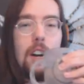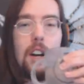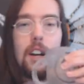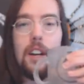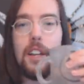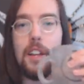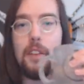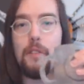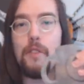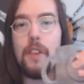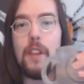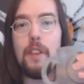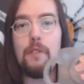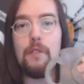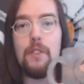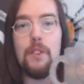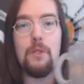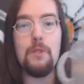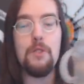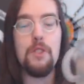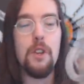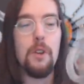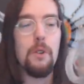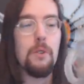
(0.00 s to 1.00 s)
uh, if, if
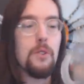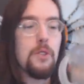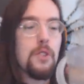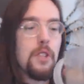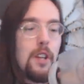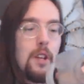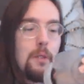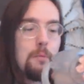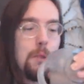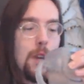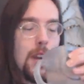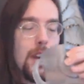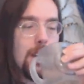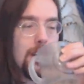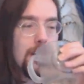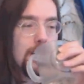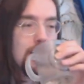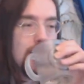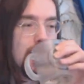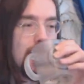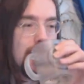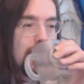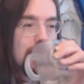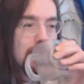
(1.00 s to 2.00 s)
you don't uh, pay
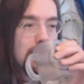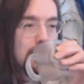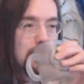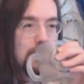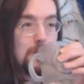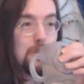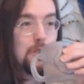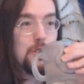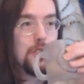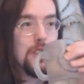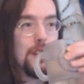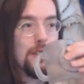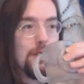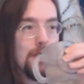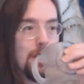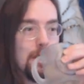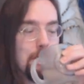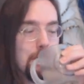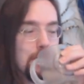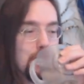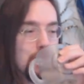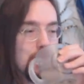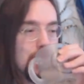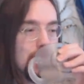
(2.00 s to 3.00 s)
your taxes, your
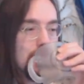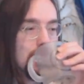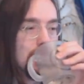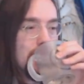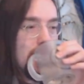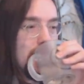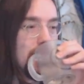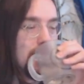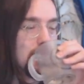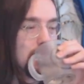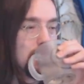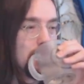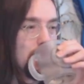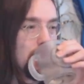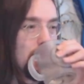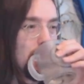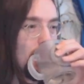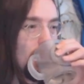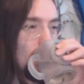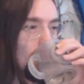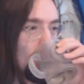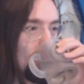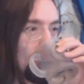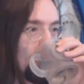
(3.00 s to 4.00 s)
70% tax
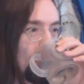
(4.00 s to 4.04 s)
rate.